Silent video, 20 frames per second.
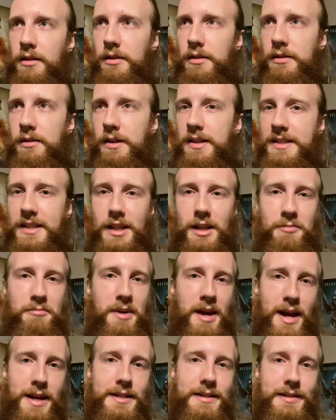it has the
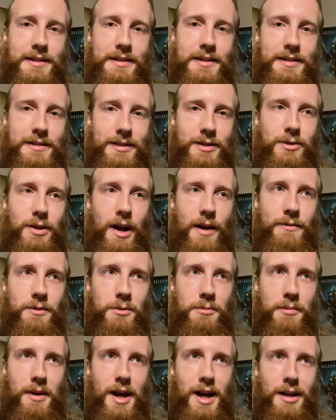capacity to drive you
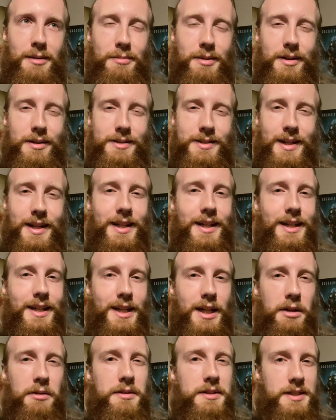mad, but it's not a
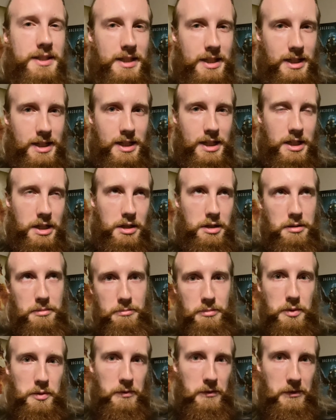guarantee
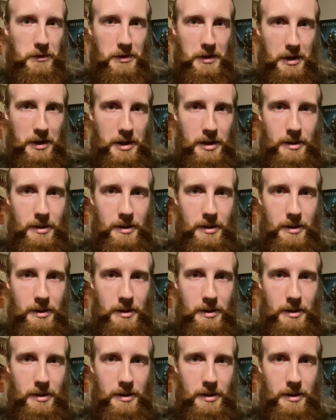per se.